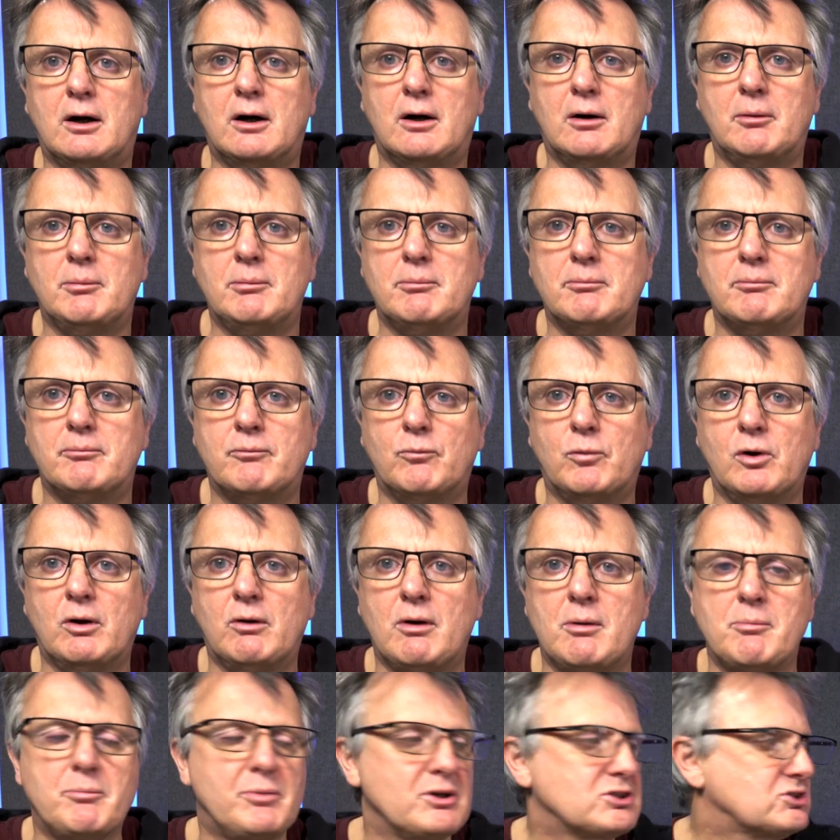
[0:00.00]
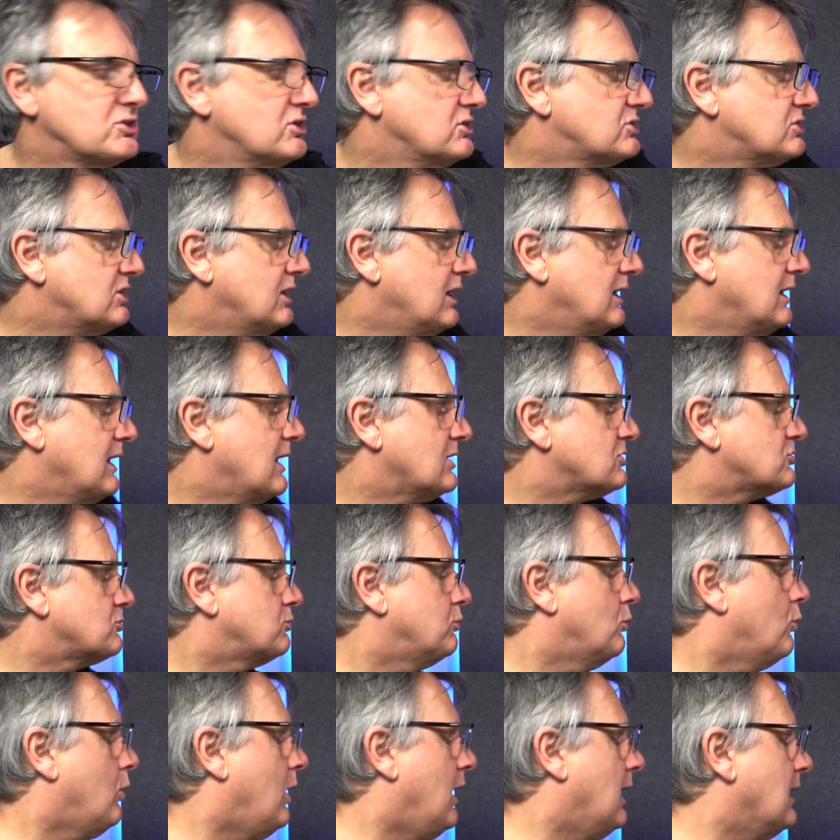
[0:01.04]
we're in business here.
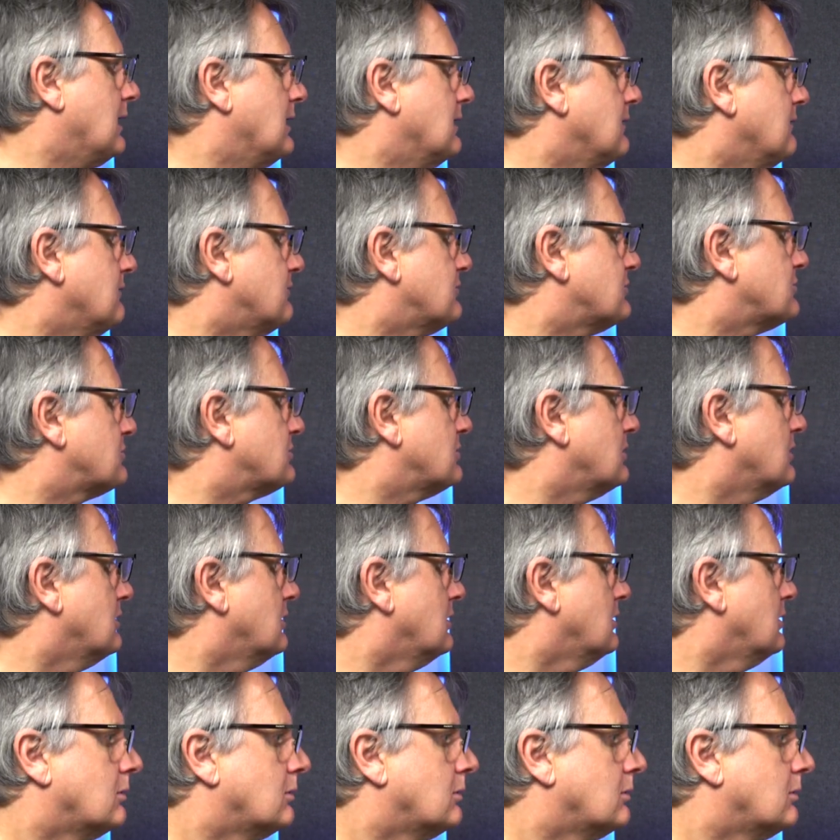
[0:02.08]
That's Waves.